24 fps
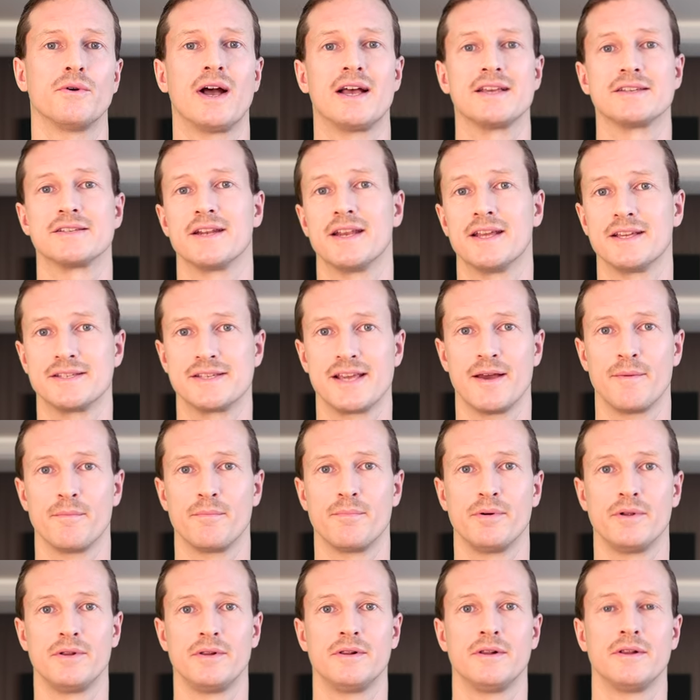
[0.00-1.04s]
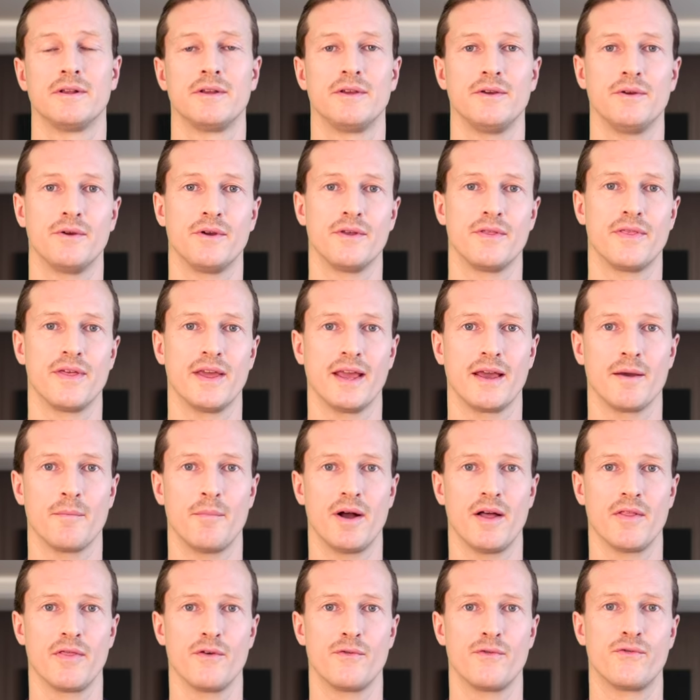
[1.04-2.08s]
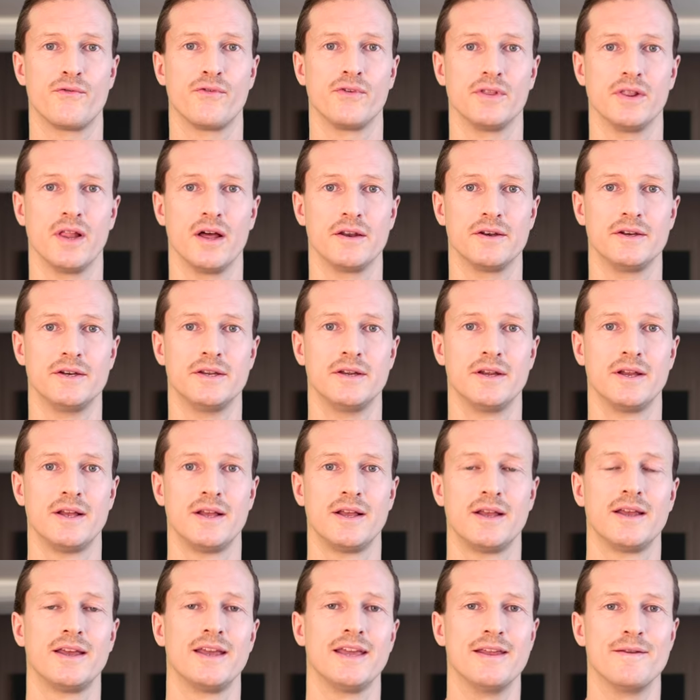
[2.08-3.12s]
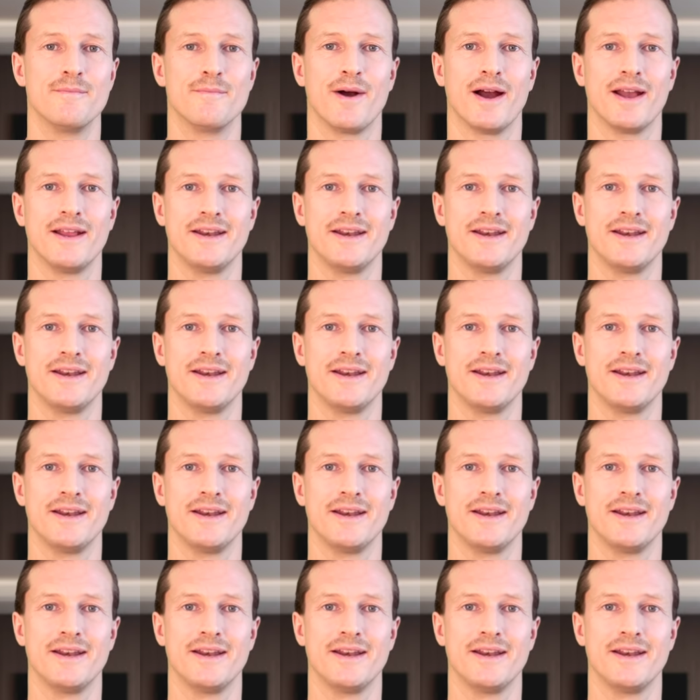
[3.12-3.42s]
as an example, you could think about the flood in my